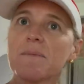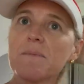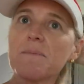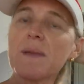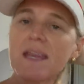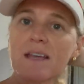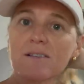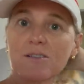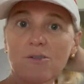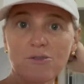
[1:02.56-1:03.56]
making
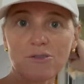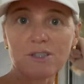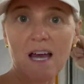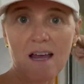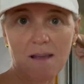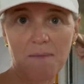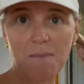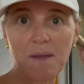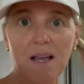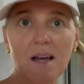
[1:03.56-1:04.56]
social
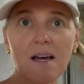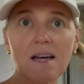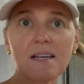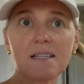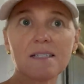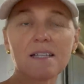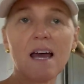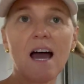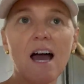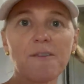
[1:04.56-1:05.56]
time because
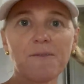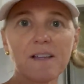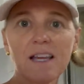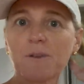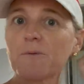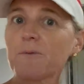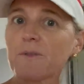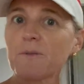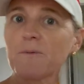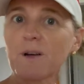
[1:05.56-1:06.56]
I feel like
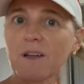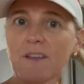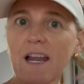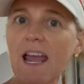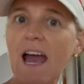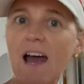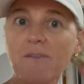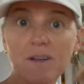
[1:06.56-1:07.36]
the work that I have,